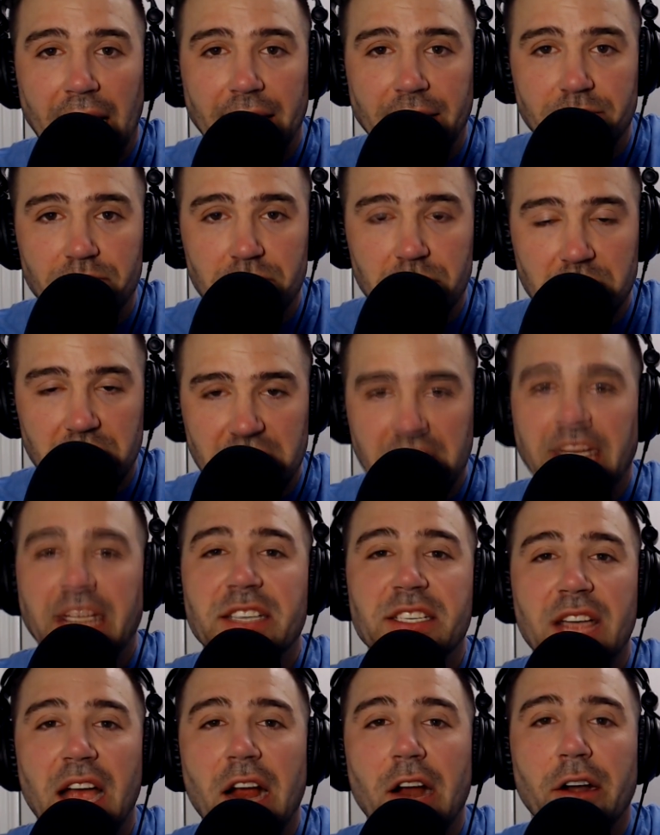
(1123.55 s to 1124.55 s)
I'm
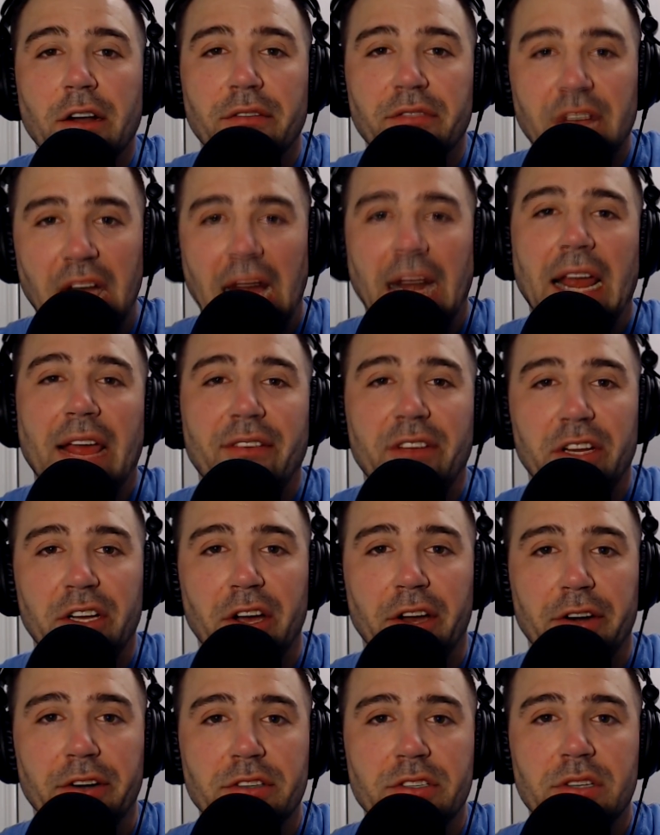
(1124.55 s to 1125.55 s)
sick and tired of not
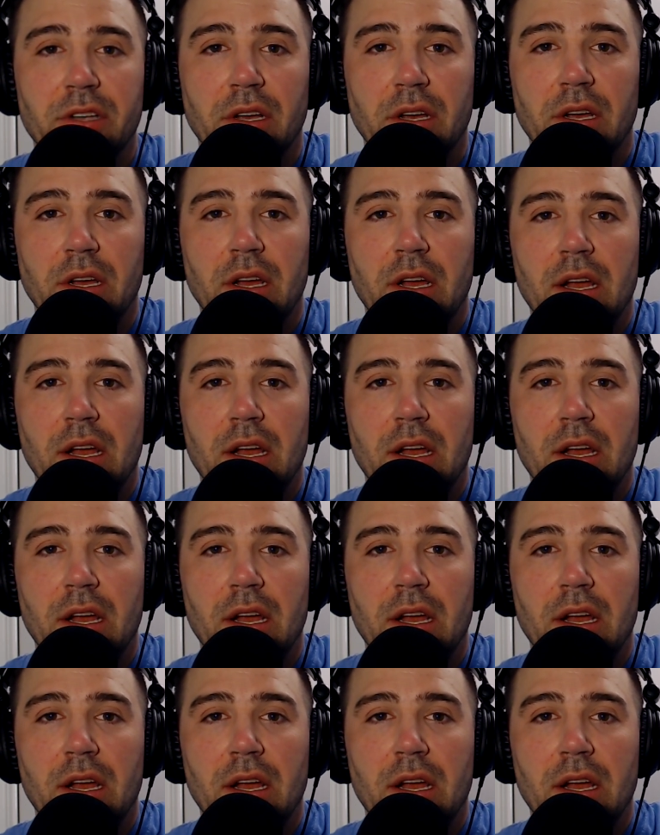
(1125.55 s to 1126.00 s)
having gutters.